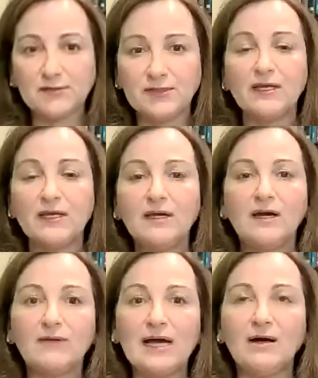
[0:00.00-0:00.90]
around
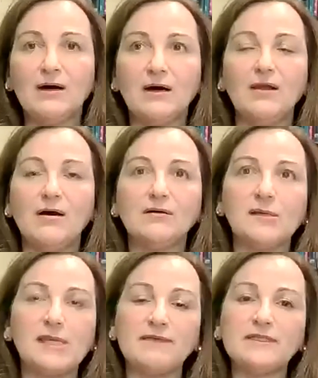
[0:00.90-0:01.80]
along
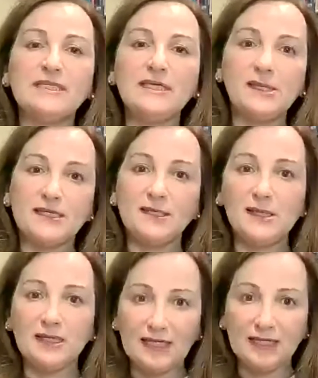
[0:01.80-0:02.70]
17 cities in
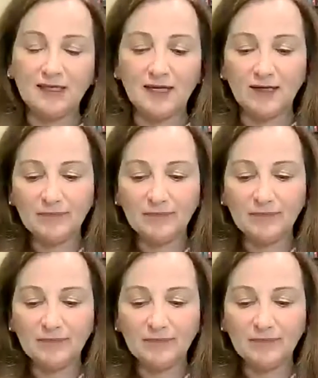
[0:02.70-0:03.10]
India,